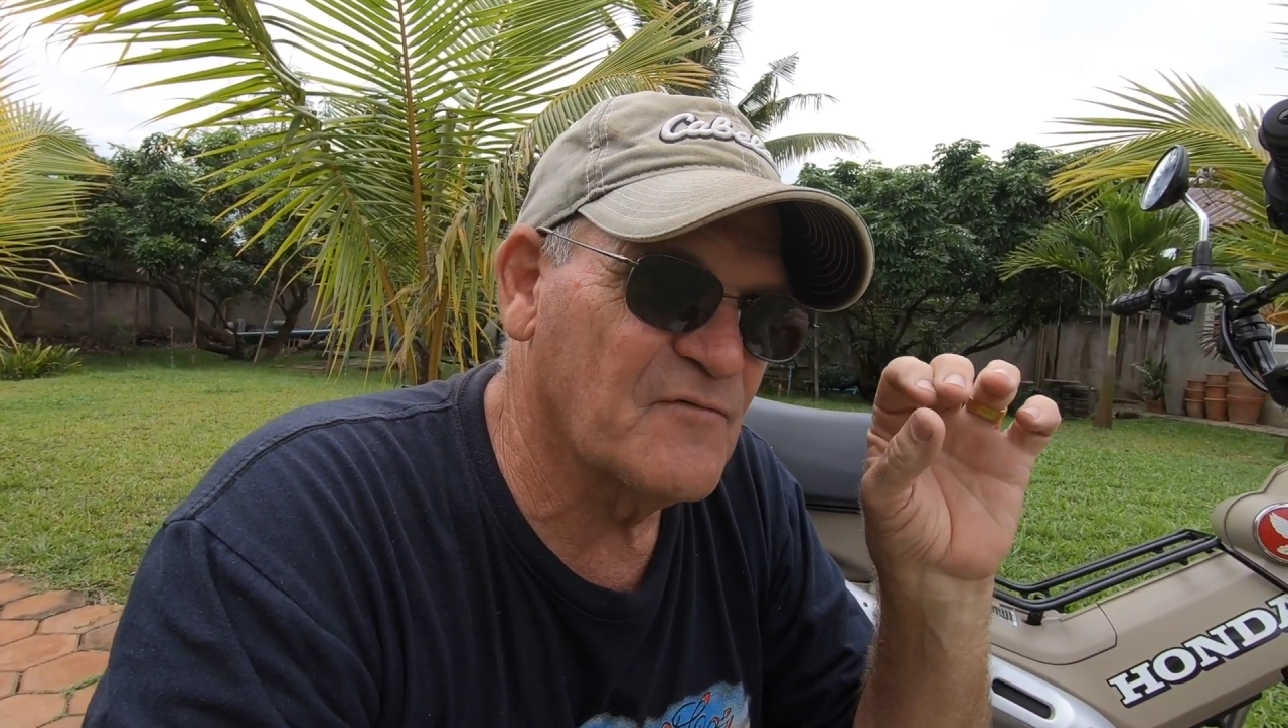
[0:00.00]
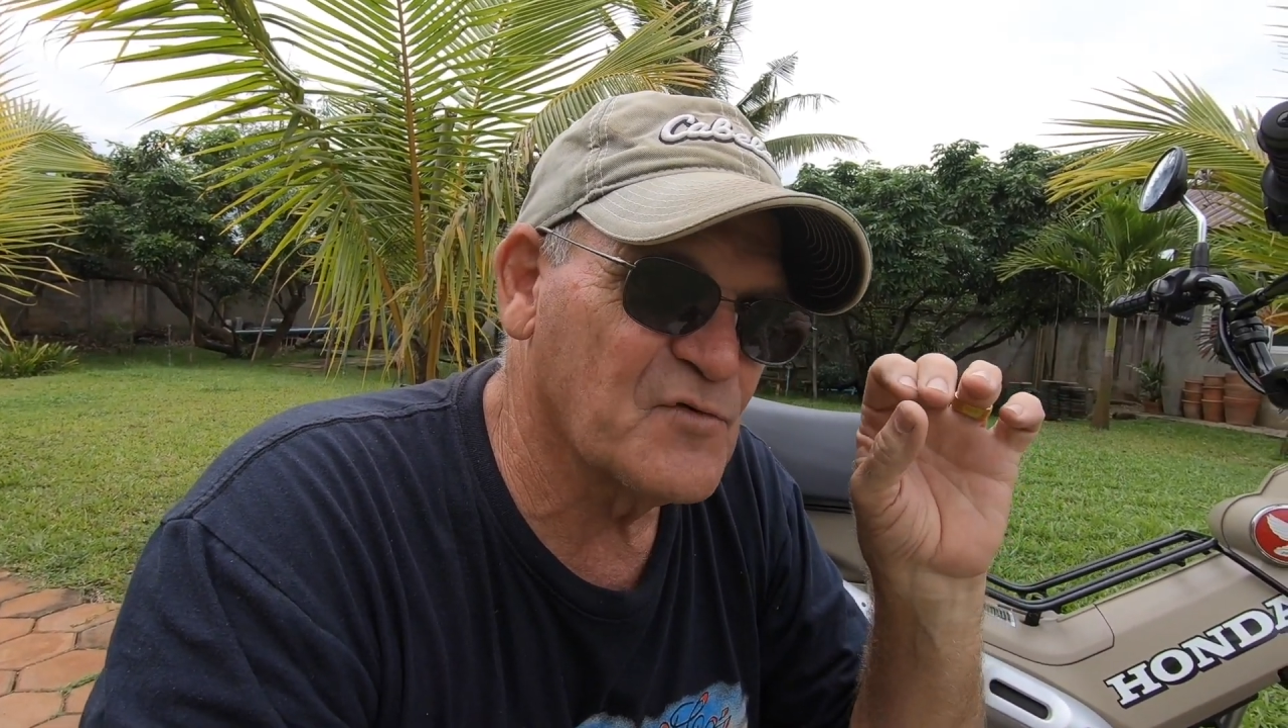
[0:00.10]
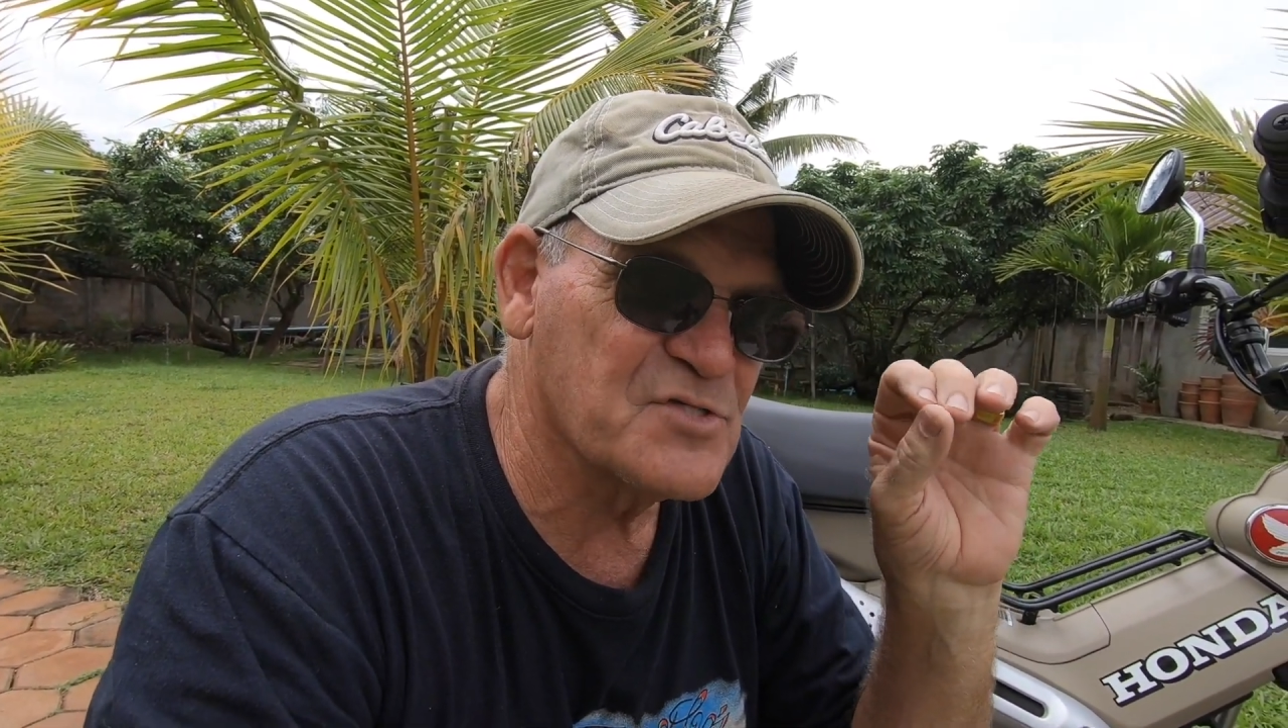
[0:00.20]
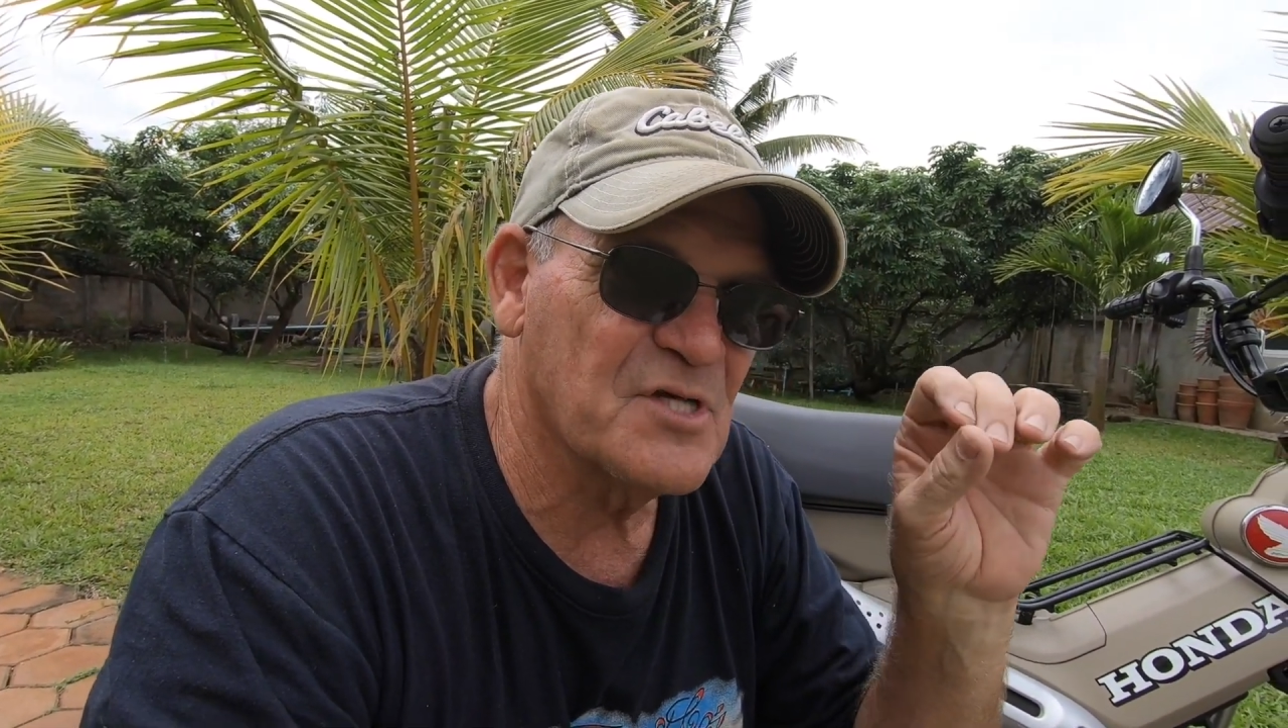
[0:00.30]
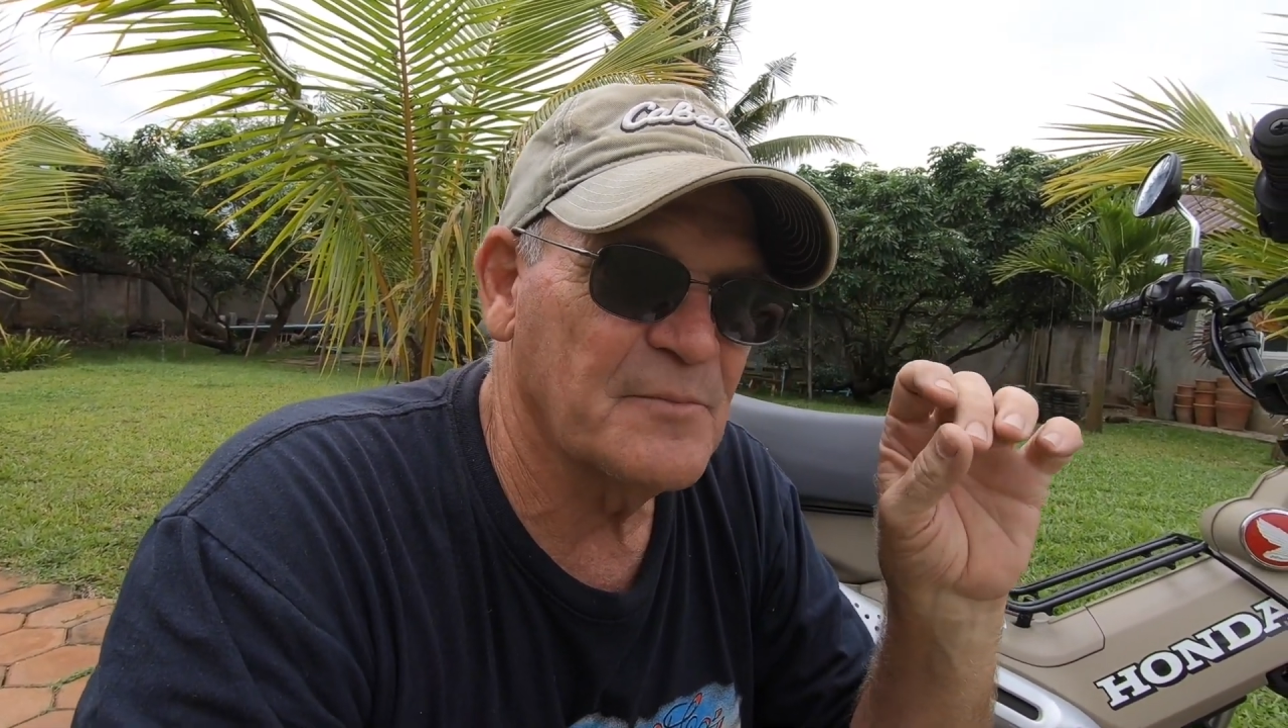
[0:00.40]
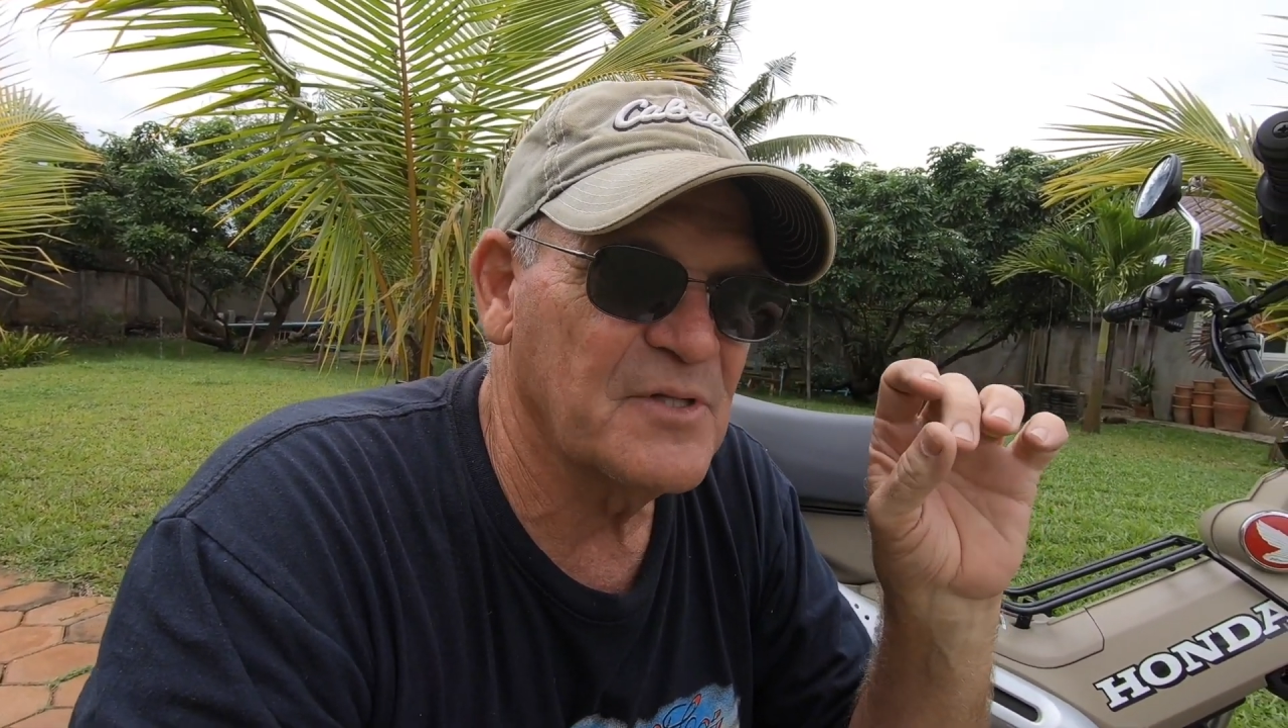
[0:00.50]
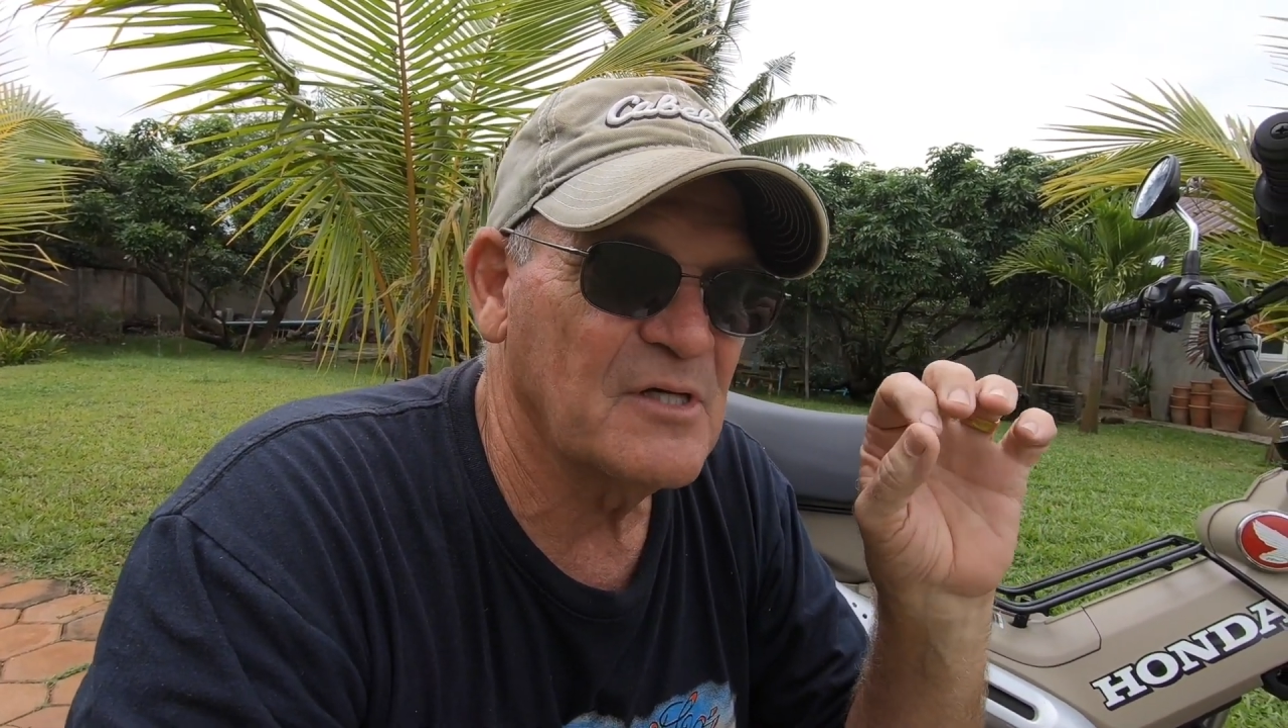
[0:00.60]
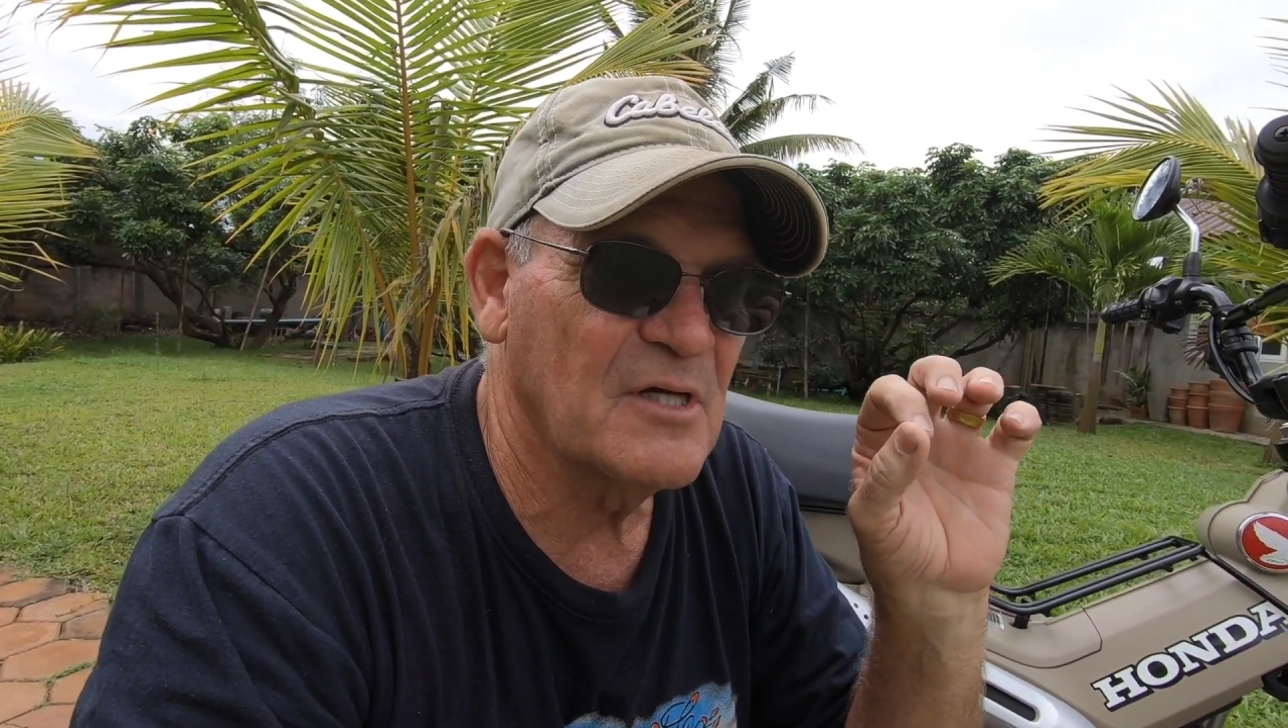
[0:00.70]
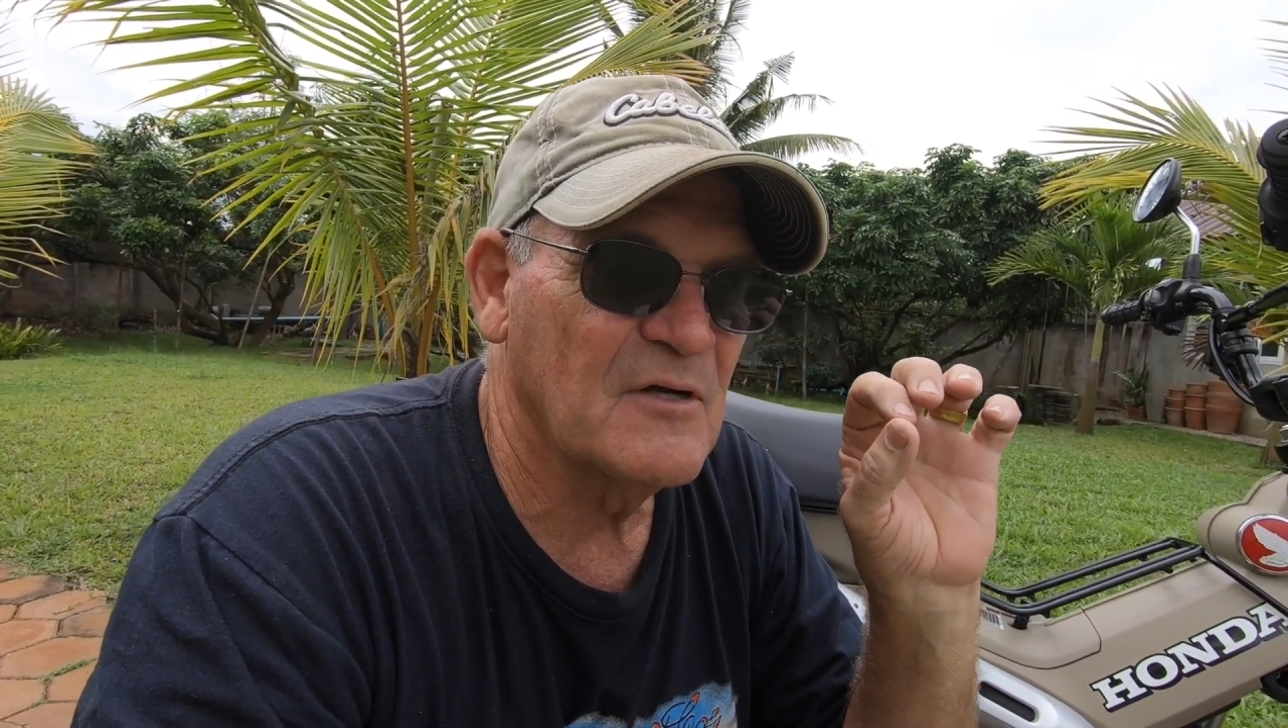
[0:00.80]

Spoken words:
for something